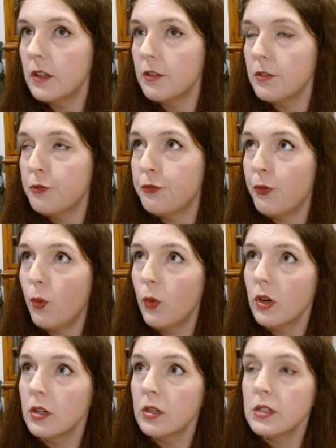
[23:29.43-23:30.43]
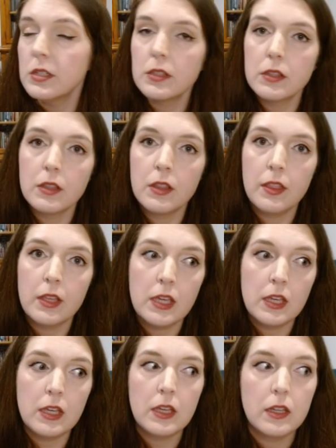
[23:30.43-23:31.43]
for
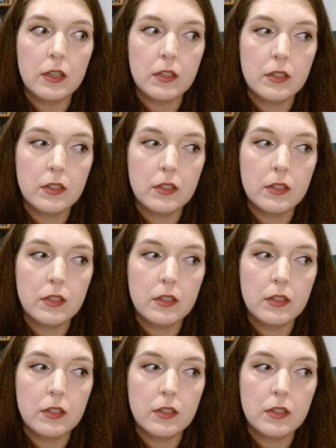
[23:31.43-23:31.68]
the